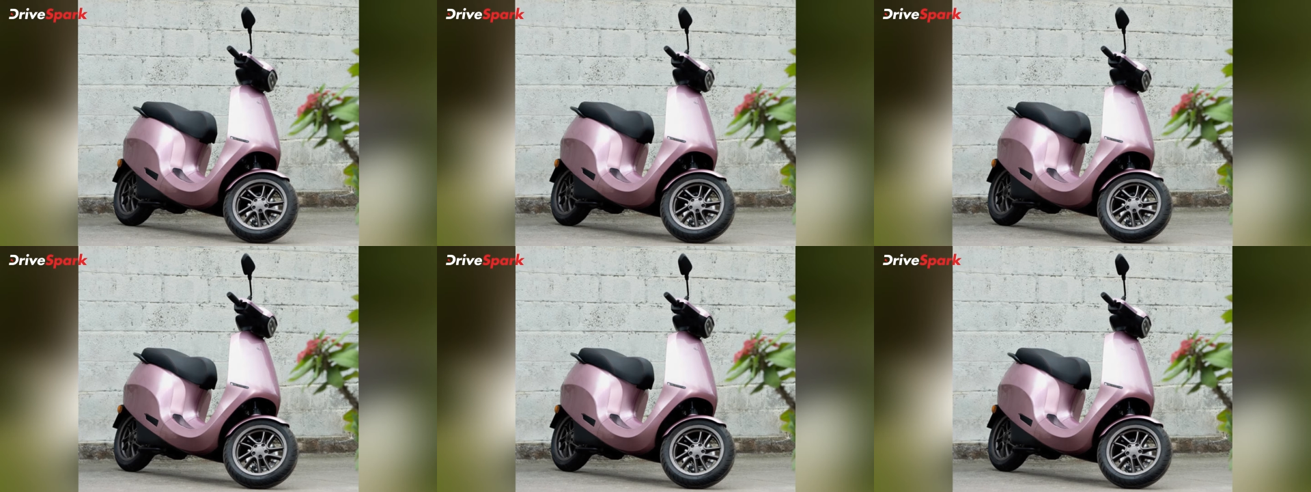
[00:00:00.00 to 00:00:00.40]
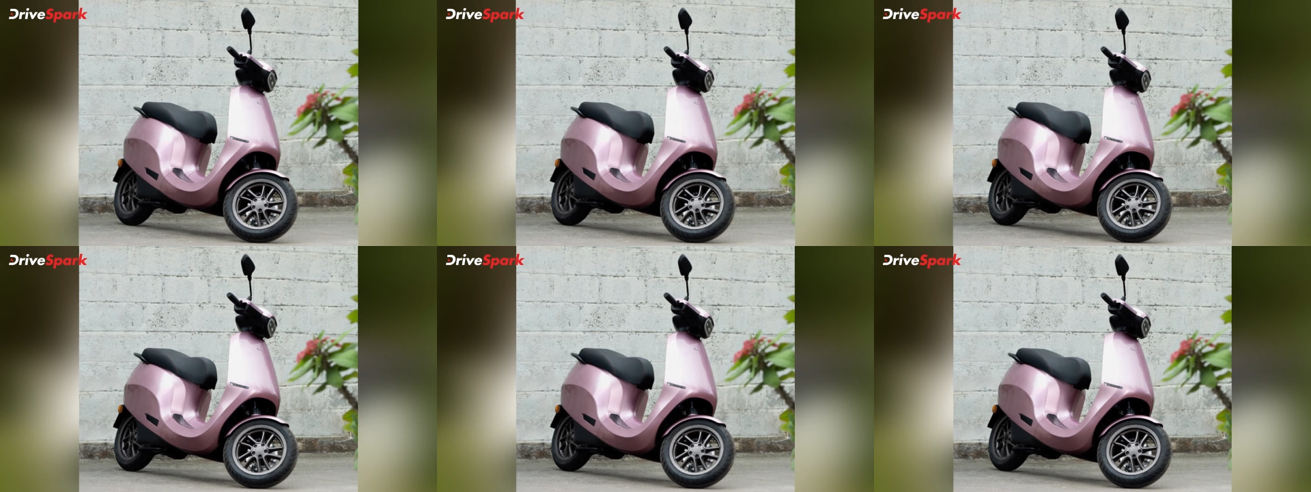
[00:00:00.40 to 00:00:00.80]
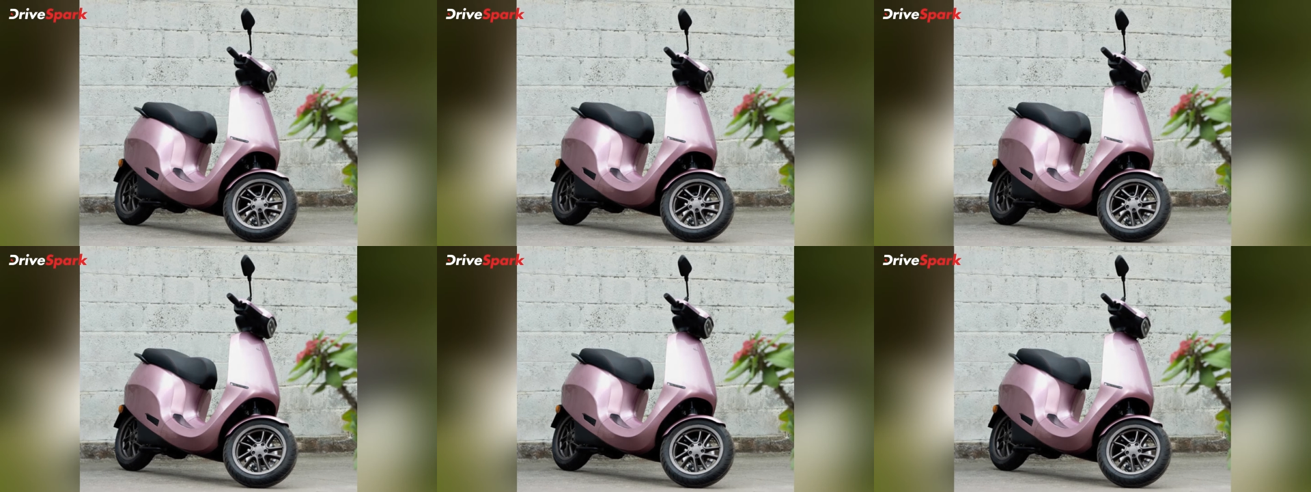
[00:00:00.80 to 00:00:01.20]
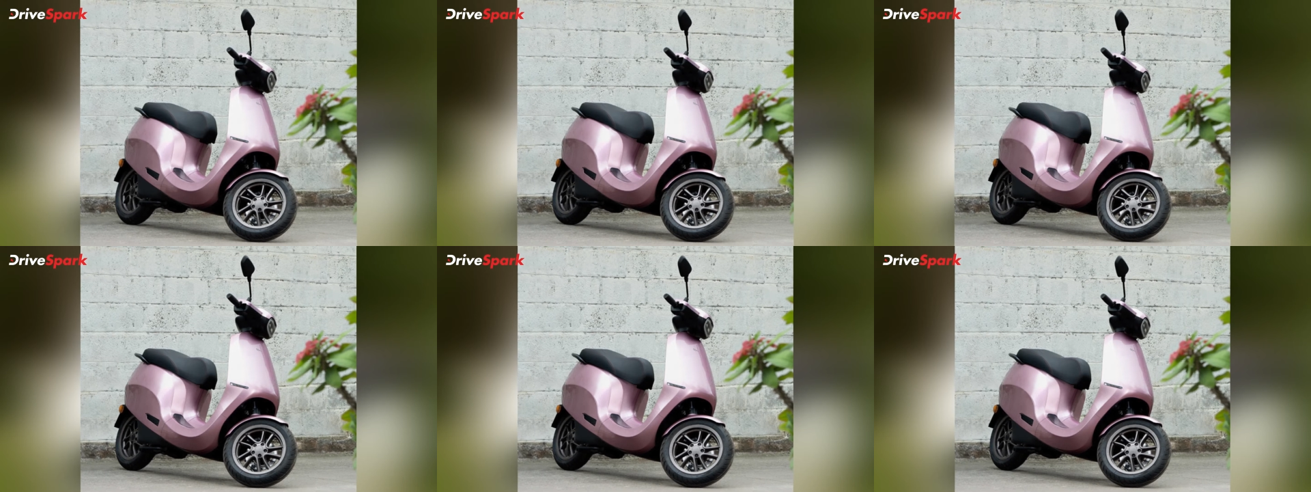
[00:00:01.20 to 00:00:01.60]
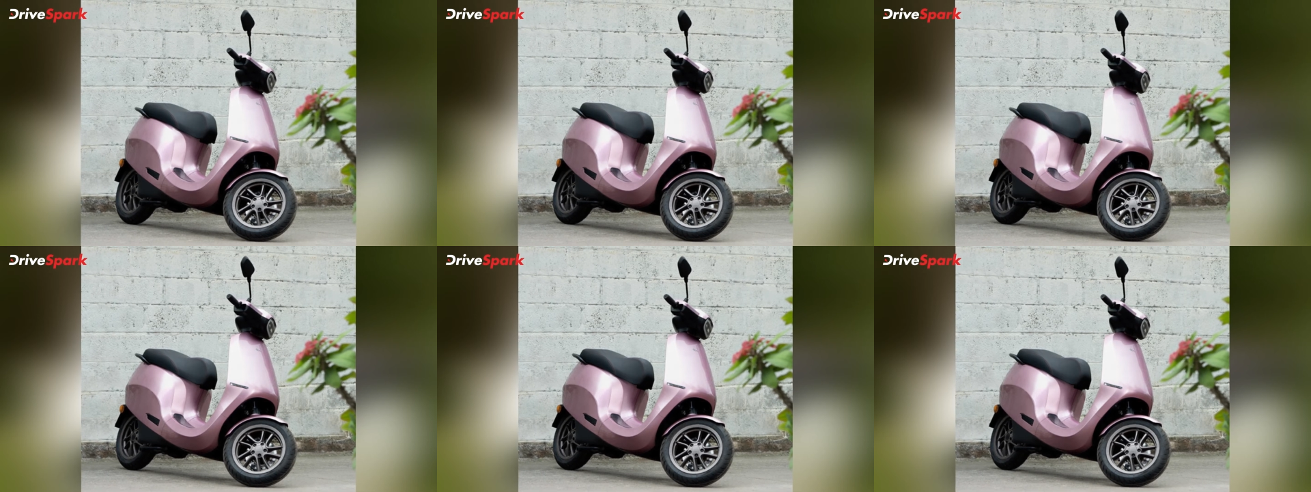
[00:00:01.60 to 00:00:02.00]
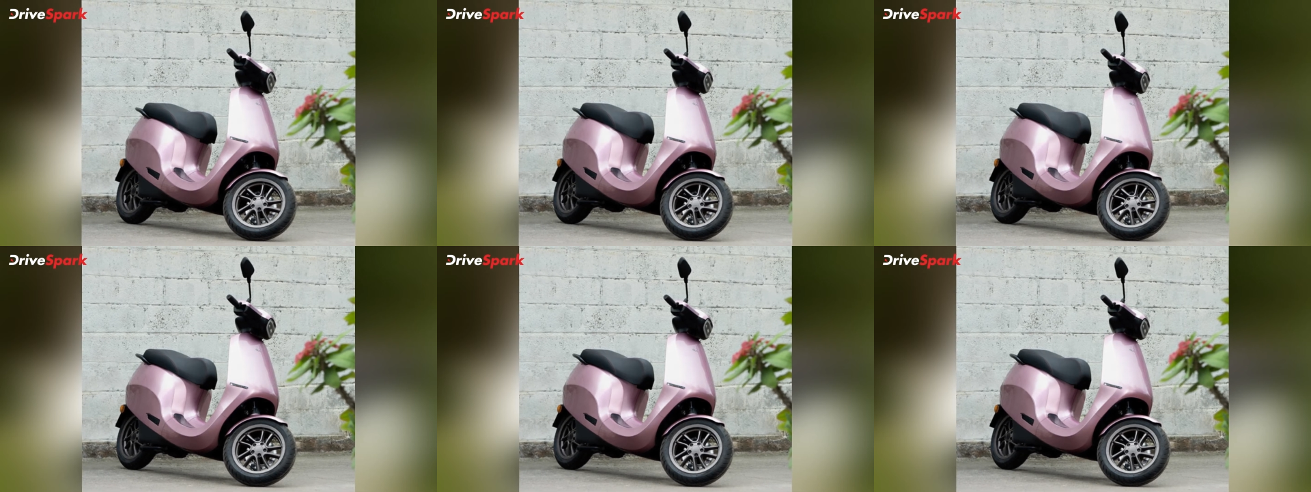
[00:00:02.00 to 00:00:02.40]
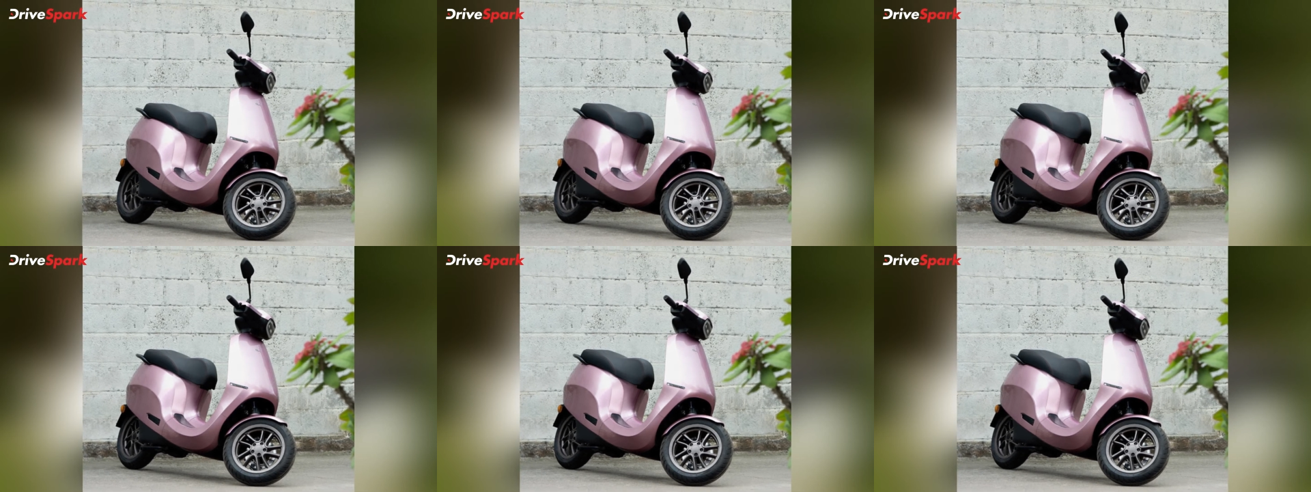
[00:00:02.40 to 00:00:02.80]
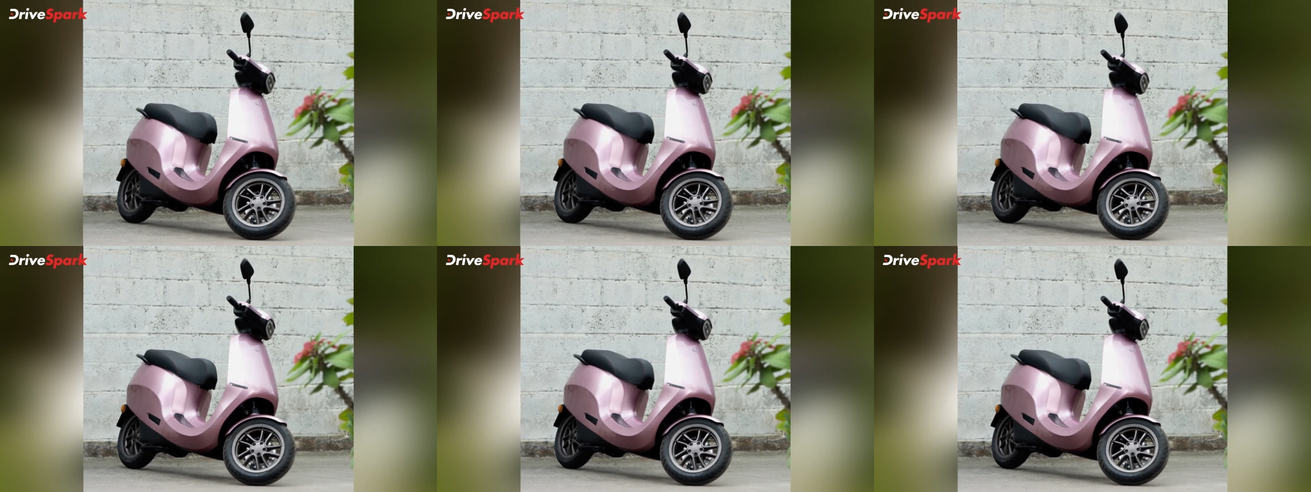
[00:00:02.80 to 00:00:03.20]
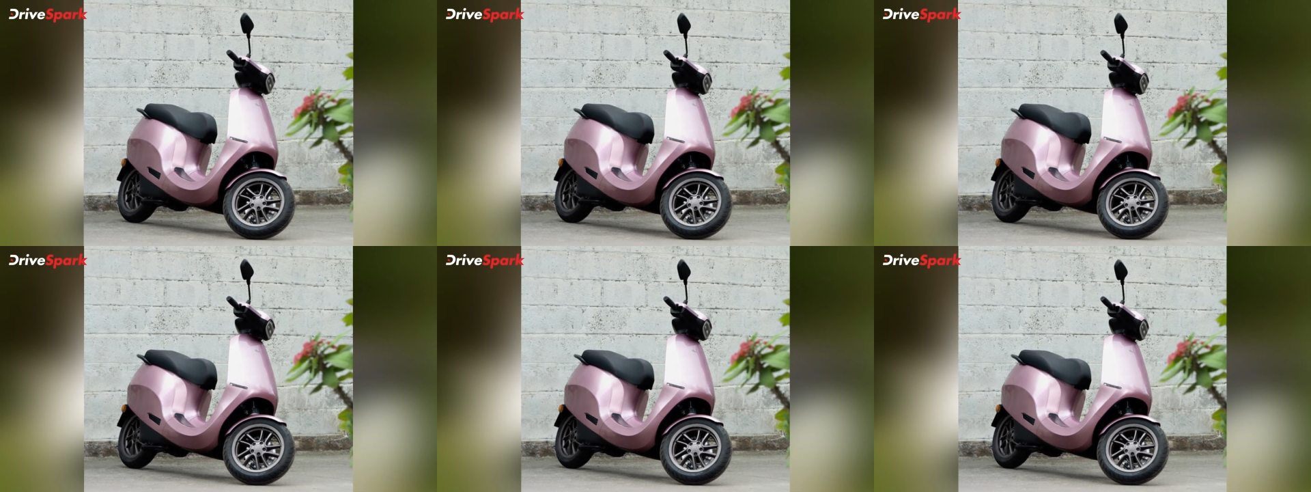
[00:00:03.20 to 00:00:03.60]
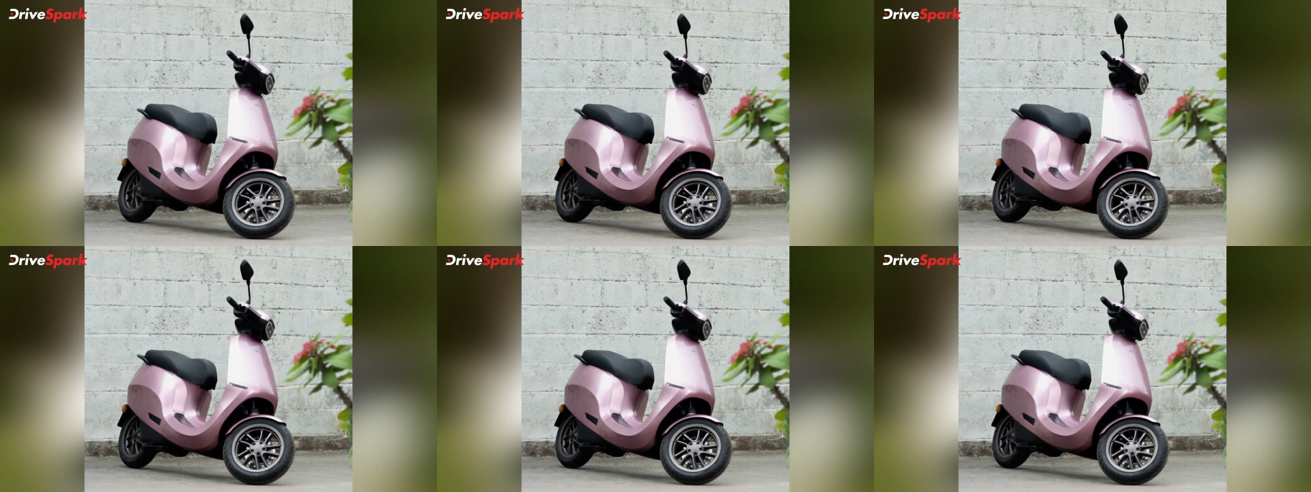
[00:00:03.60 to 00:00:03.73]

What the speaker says: (no speaker visible)